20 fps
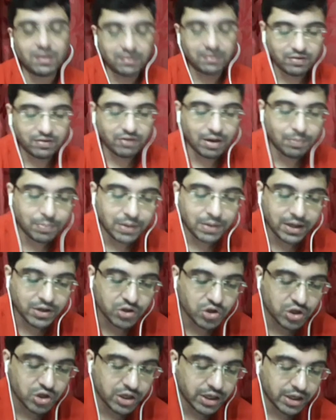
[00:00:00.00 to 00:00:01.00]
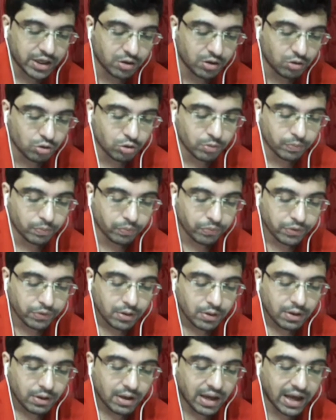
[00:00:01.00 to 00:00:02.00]
if I play g into
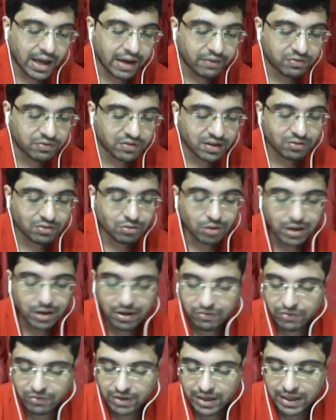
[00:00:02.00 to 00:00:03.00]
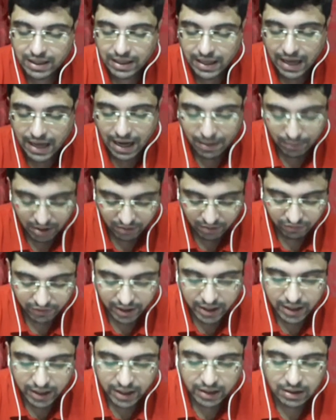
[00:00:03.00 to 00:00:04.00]
f6, so definitely I'm
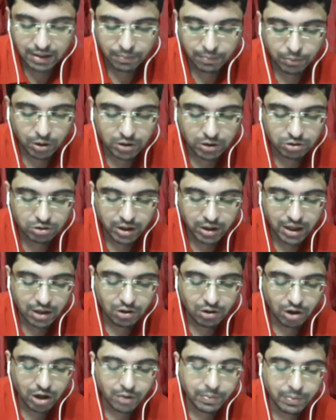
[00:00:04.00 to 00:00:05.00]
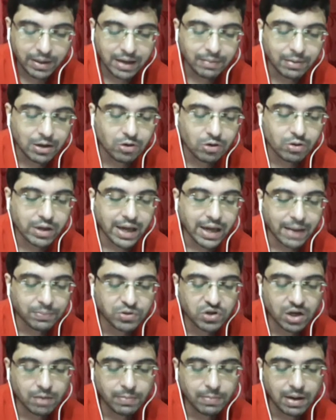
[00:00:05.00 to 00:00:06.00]
defending the pawn, so he'll not be able to
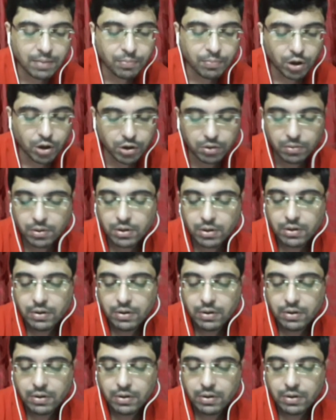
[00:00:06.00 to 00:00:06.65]
capture my pawn.